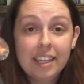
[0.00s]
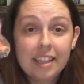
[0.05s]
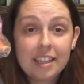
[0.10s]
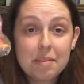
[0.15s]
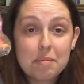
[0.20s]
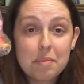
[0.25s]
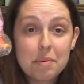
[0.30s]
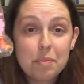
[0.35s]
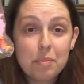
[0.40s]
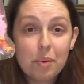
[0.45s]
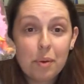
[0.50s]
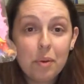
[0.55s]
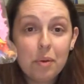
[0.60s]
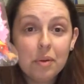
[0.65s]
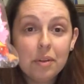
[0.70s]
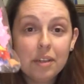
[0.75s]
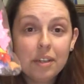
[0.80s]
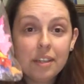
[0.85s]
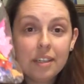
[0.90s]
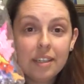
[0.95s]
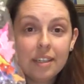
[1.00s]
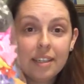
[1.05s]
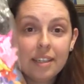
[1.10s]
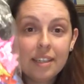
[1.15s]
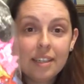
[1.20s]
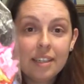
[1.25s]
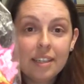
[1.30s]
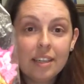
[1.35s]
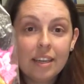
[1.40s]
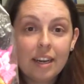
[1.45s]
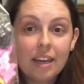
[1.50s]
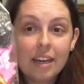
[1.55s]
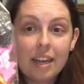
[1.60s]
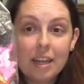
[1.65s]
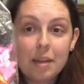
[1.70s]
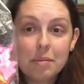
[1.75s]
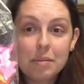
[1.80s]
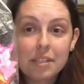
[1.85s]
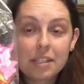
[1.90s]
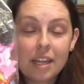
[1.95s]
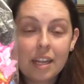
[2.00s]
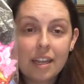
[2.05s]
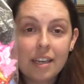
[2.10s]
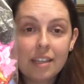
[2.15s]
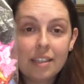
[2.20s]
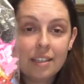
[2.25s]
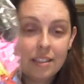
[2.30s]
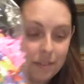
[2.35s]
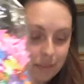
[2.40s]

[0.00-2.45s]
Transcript: get them in bulk on Amazon.